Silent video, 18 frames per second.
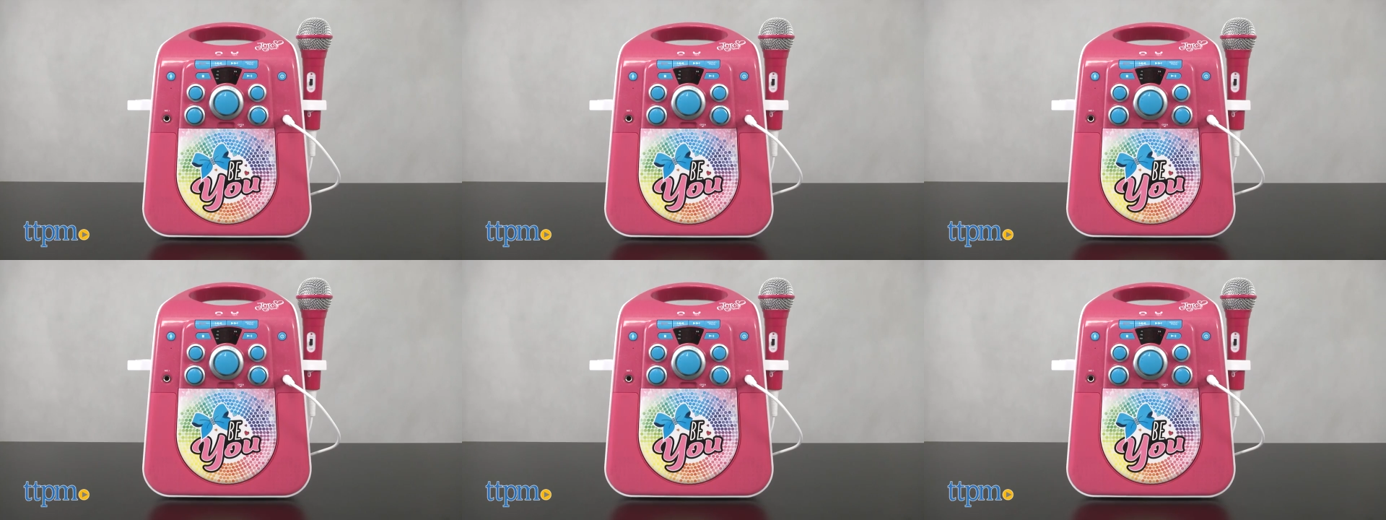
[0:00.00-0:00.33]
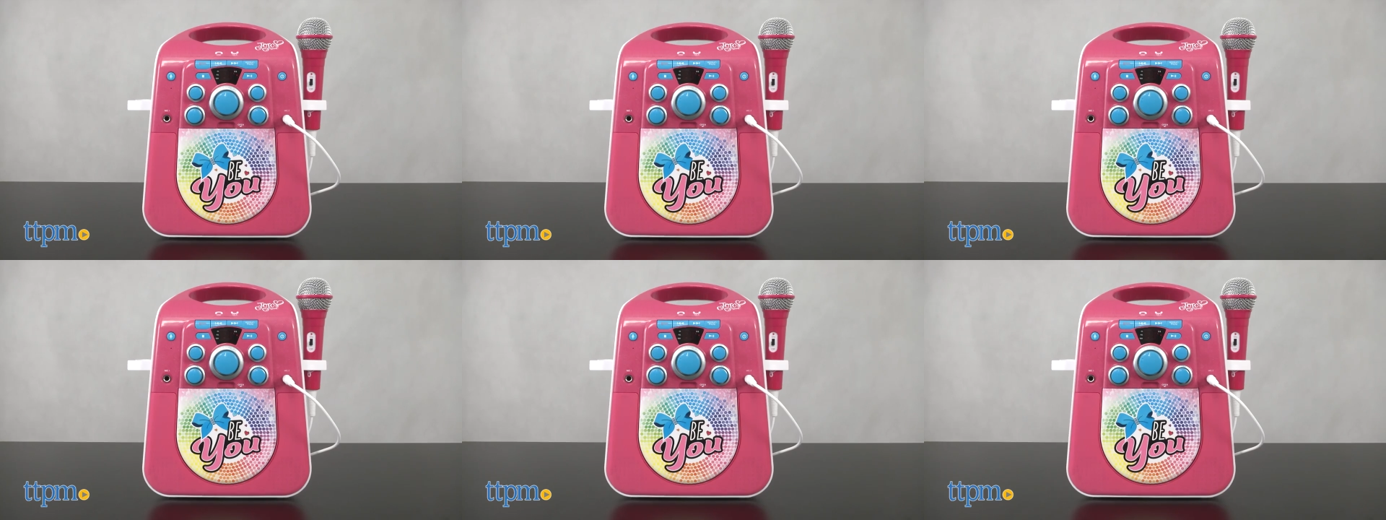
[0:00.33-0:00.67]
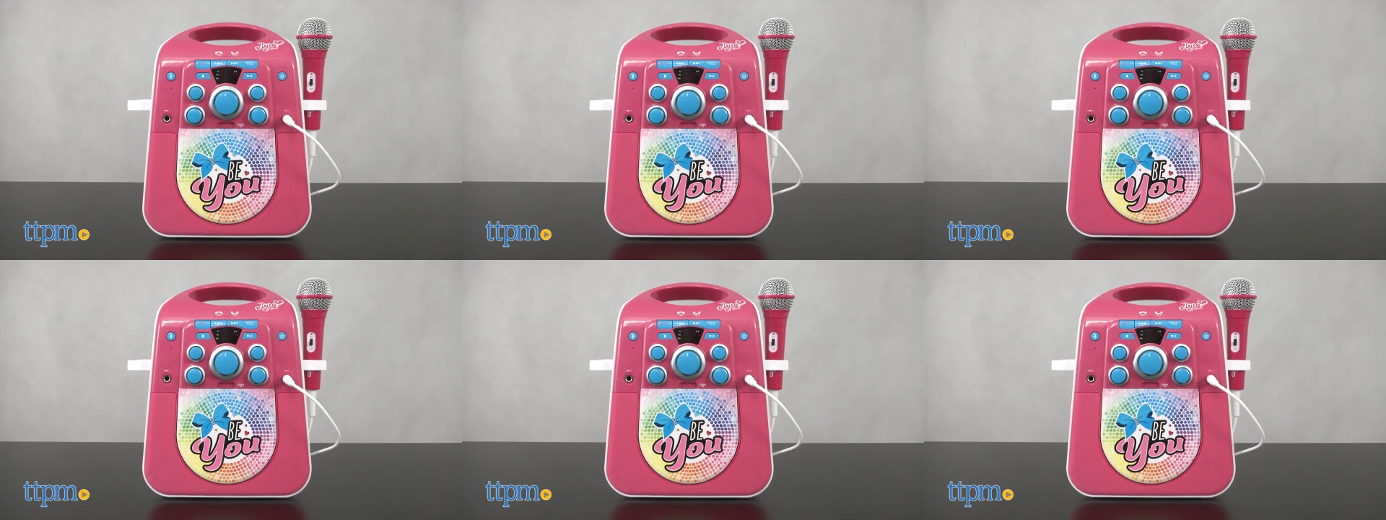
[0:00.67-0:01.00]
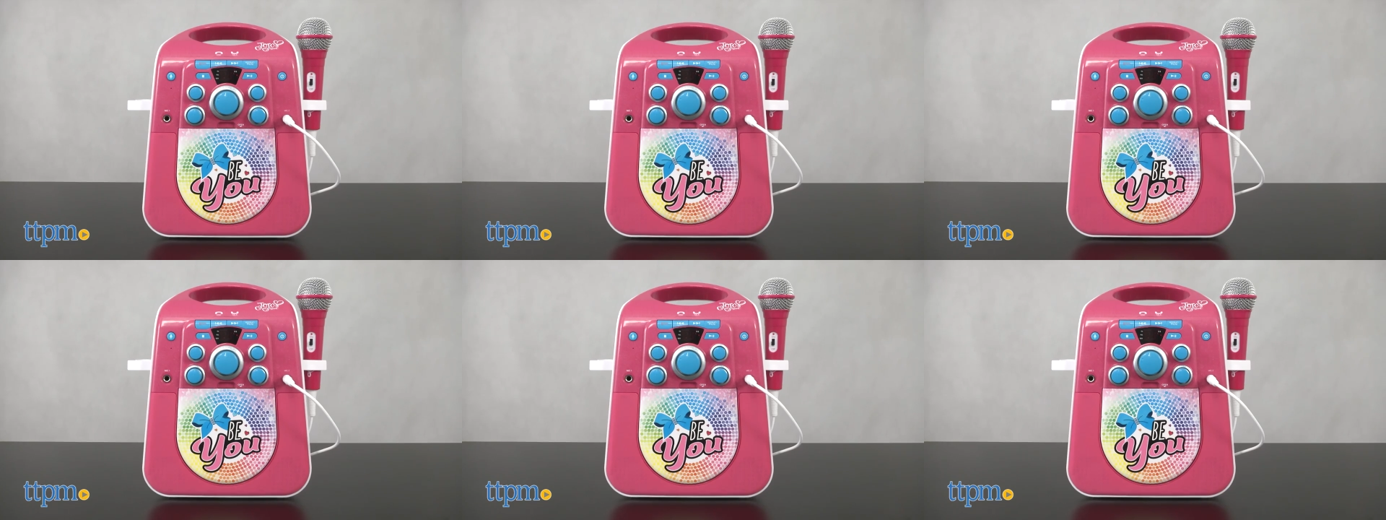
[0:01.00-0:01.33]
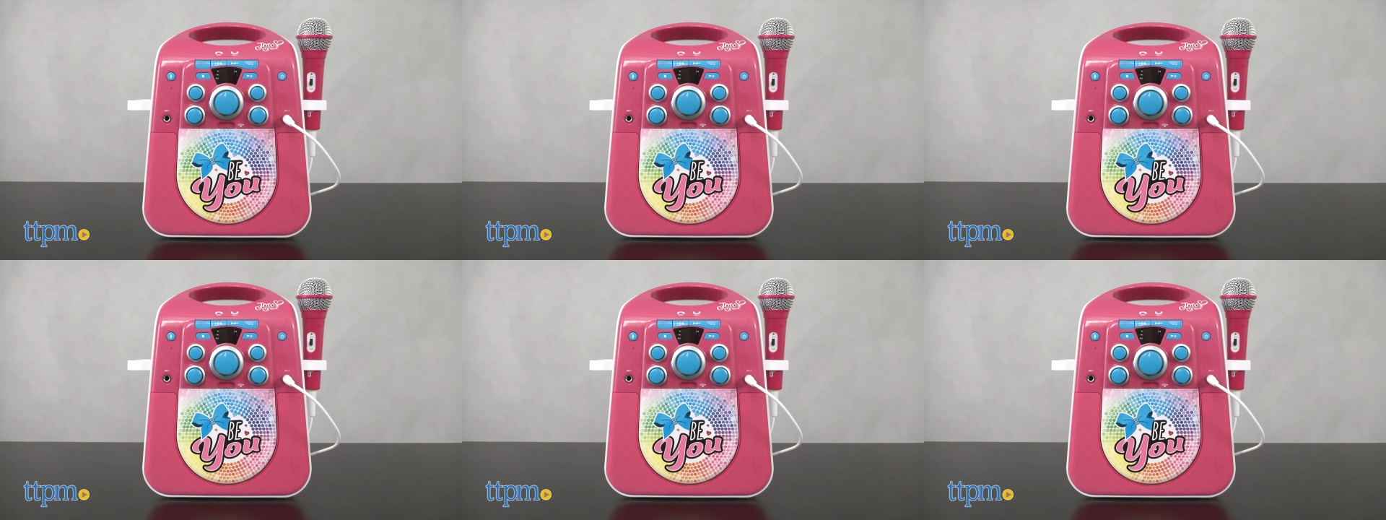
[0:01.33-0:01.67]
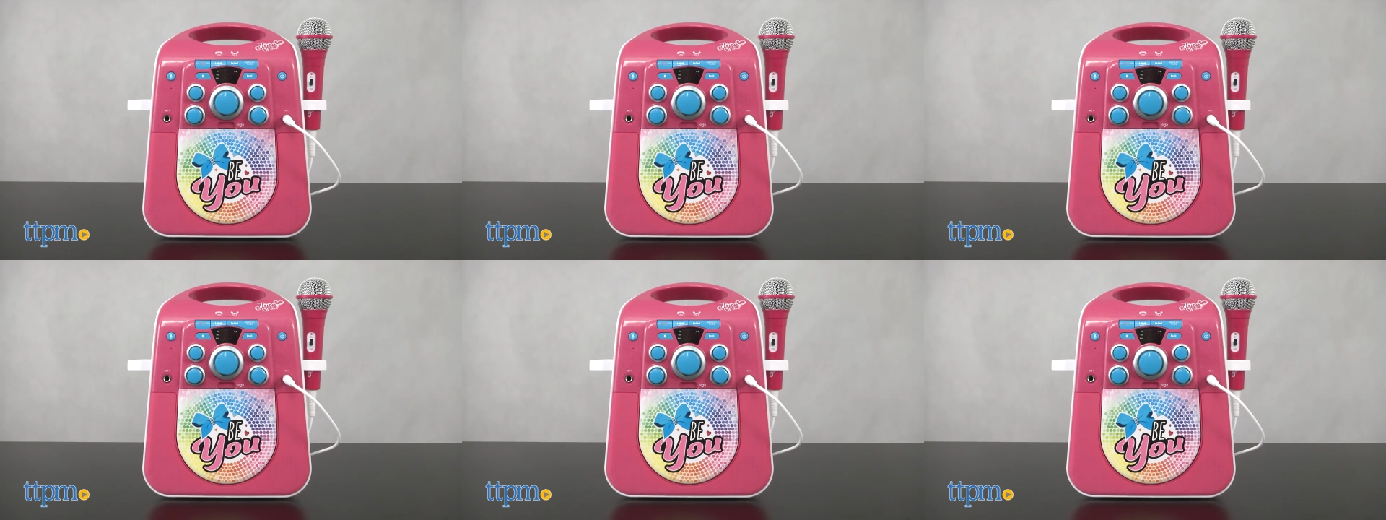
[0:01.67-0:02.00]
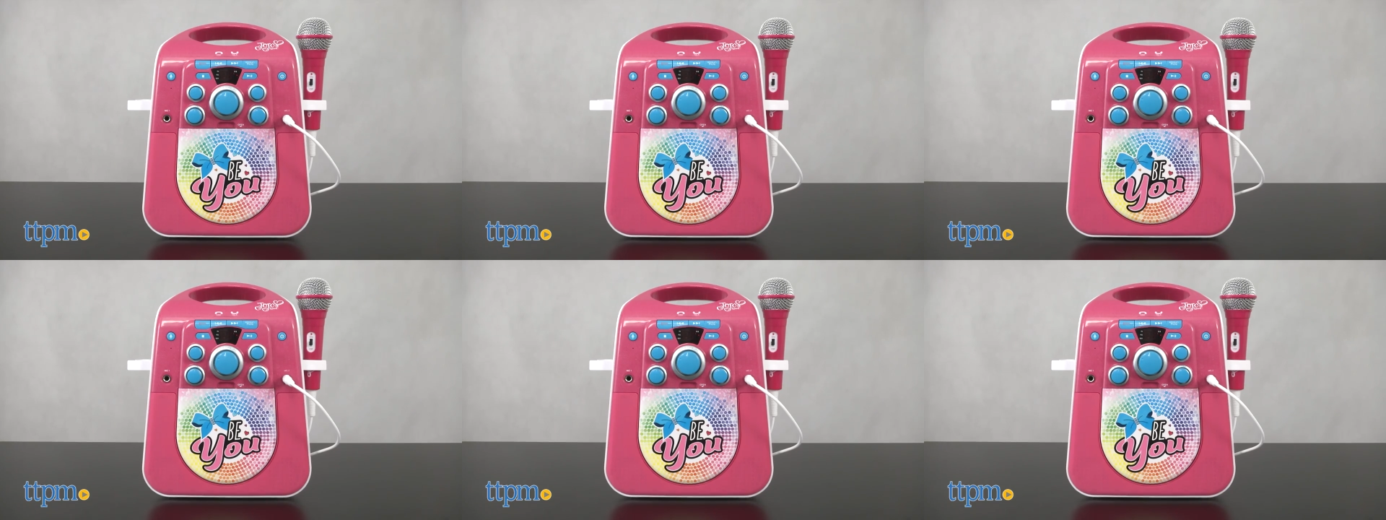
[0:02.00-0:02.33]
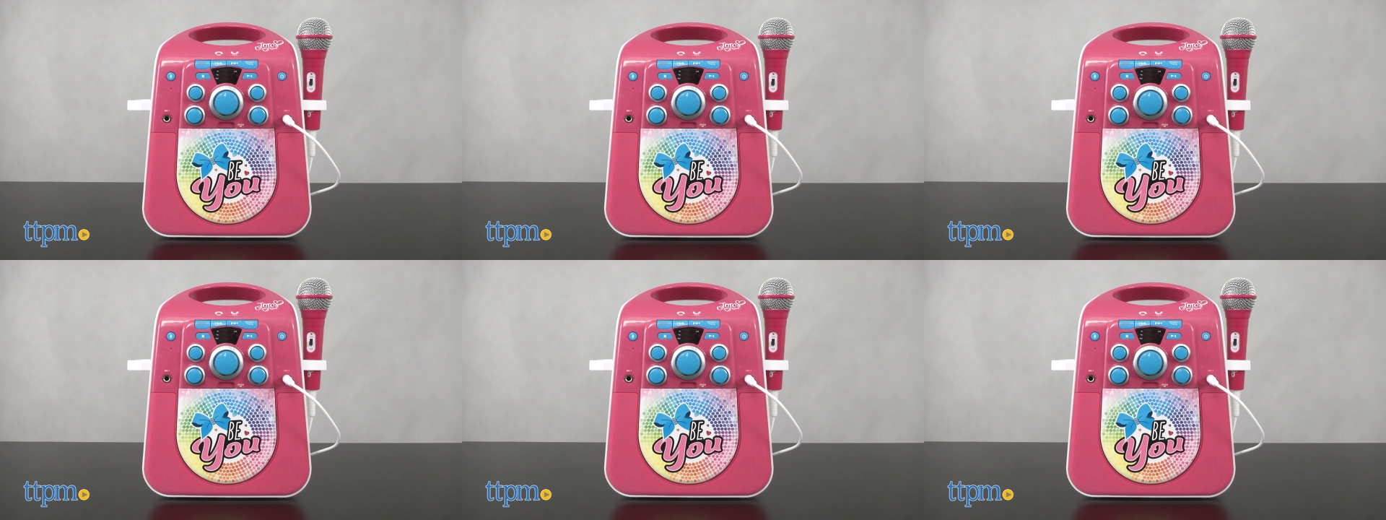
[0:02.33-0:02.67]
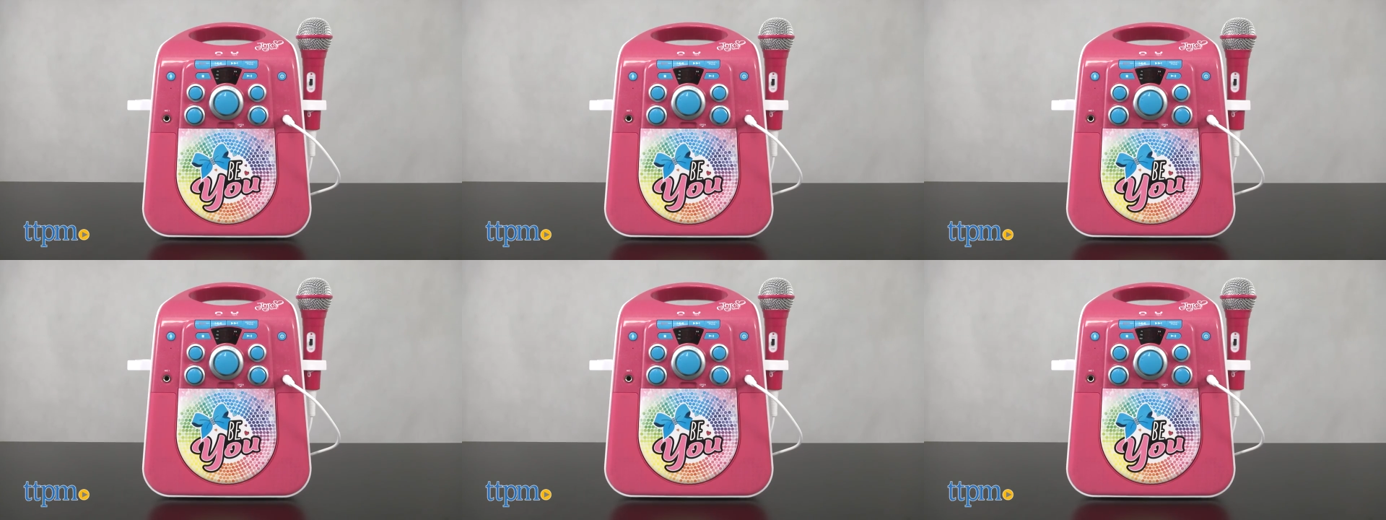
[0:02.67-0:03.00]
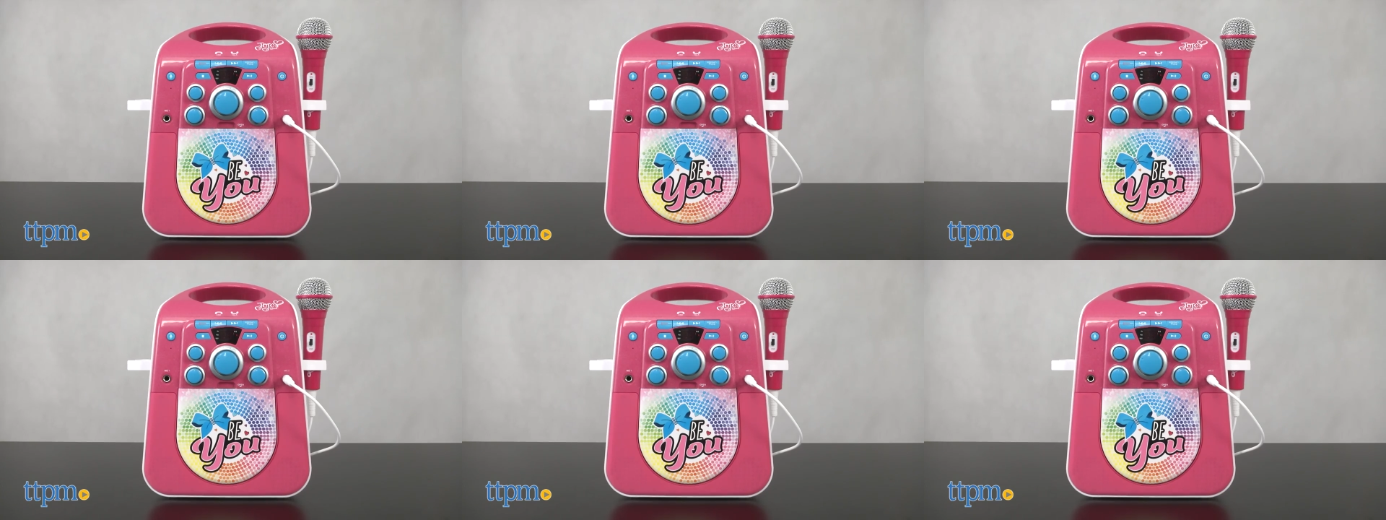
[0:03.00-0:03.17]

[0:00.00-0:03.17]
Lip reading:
No face is visible, so there are no lips to read.